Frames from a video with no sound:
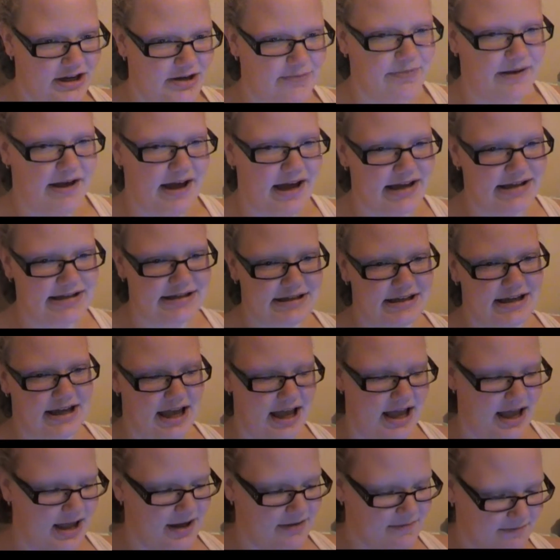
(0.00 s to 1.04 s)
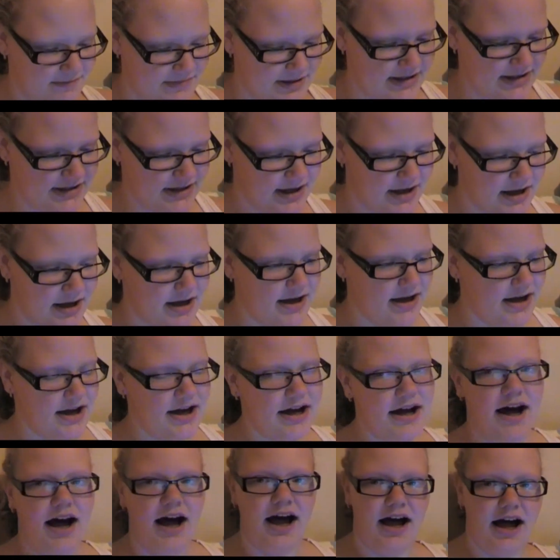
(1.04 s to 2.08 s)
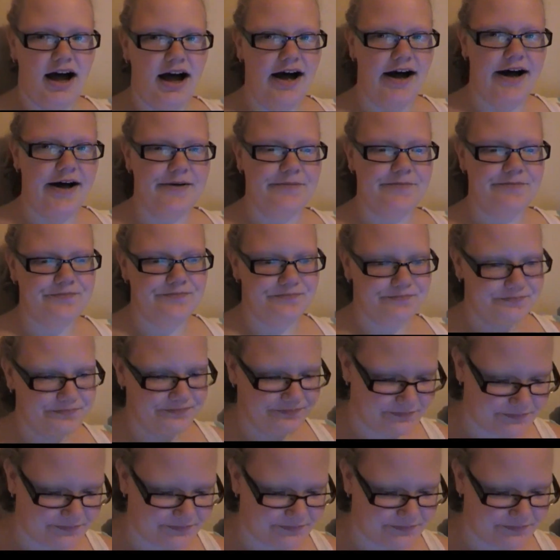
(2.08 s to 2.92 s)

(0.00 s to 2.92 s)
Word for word: their past games. Um,